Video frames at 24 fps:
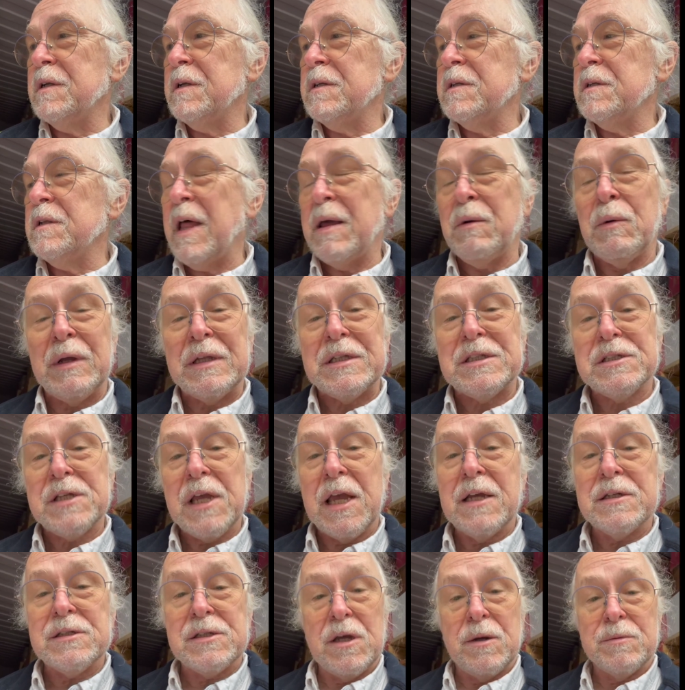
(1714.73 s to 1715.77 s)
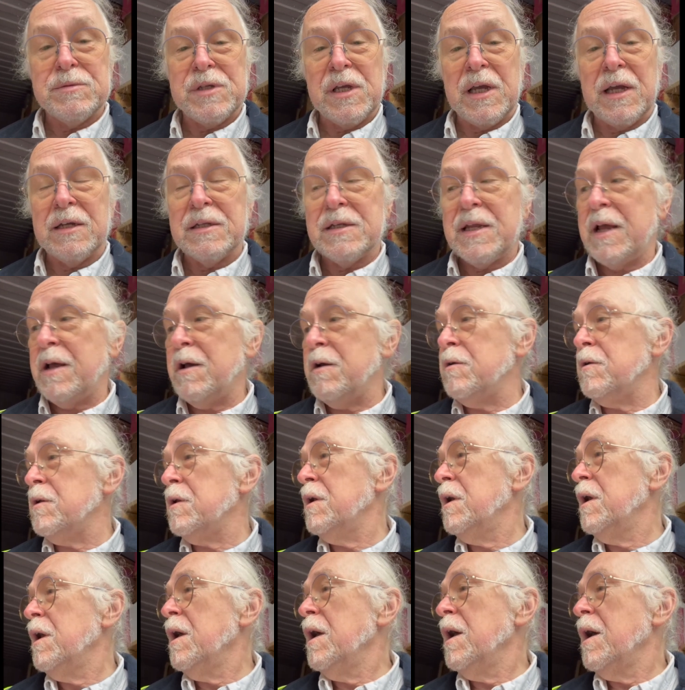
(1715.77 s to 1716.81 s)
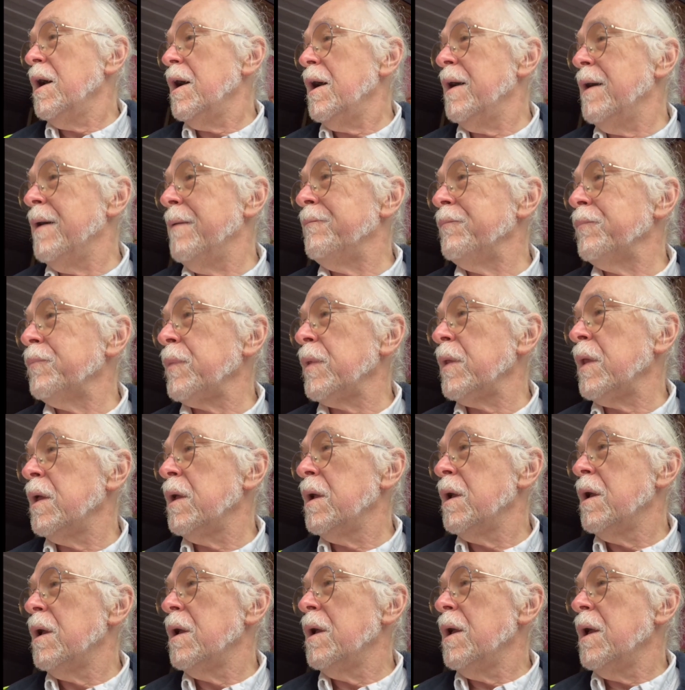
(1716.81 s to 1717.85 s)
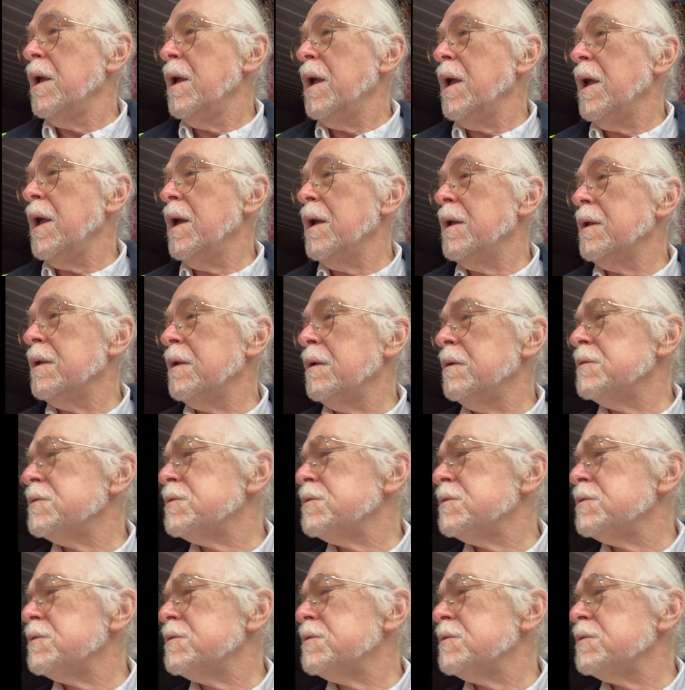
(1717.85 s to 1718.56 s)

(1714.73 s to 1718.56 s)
lightweight stakes to help stick it down, and